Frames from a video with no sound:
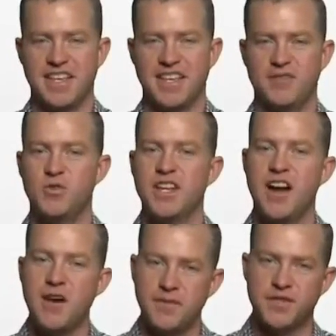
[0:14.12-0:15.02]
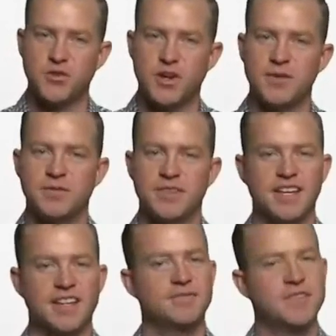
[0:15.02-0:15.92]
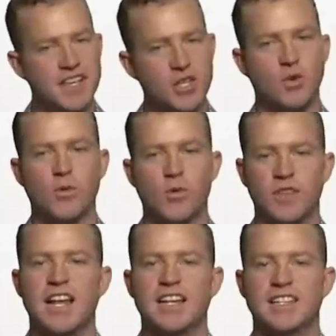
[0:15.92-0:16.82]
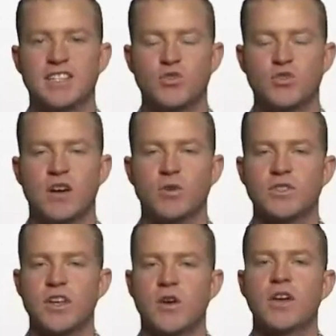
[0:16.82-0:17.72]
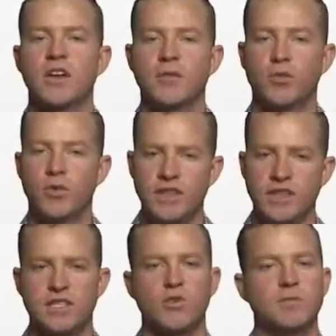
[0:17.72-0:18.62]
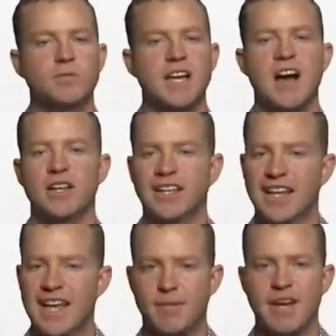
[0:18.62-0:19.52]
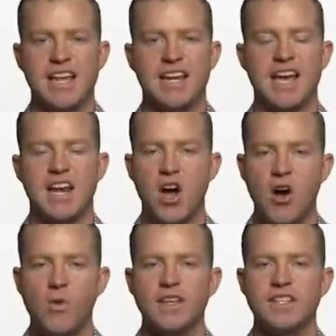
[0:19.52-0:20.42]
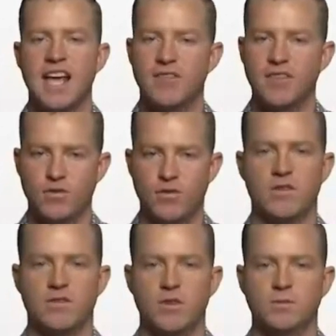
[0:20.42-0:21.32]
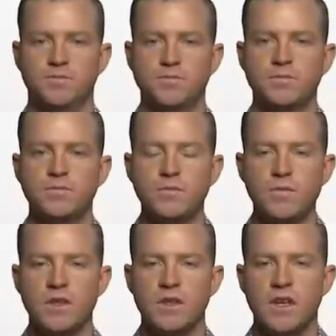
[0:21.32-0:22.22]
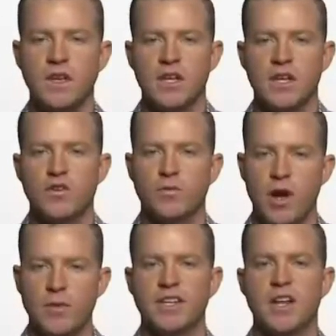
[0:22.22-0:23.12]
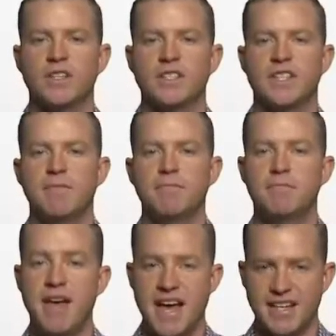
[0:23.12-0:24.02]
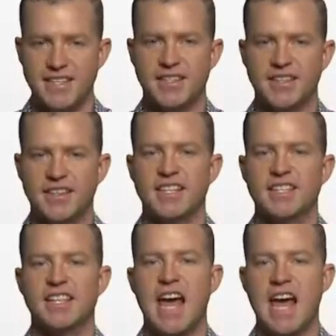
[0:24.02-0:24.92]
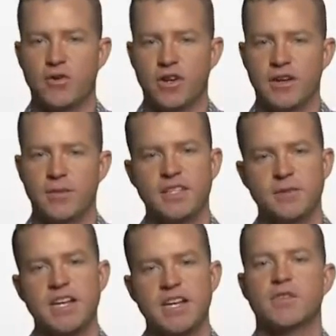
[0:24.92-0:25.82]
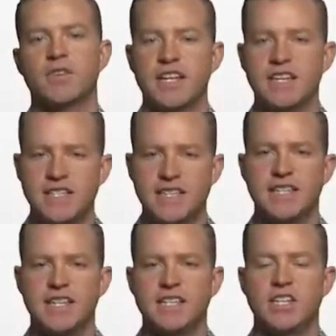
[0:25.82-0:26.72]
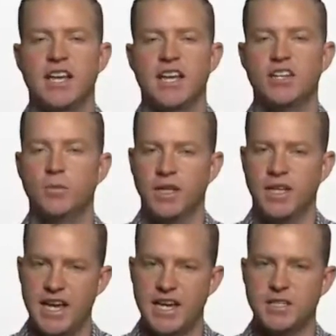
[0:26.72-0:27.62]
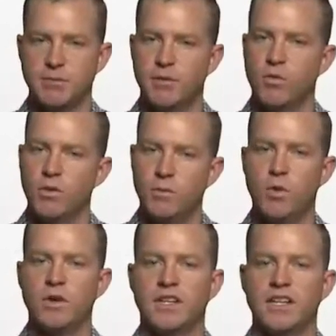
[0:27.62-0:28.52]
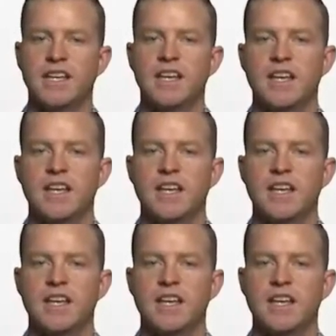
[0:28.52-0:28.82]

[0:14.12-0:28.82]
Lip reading: If you get off the script, then you'll more than likely struggle. So print this script out and laminate it and always have it in front of you. Now, you've probably noticed that BEST is an acronym, and this makes for easy teaching and duplication, but more importantly,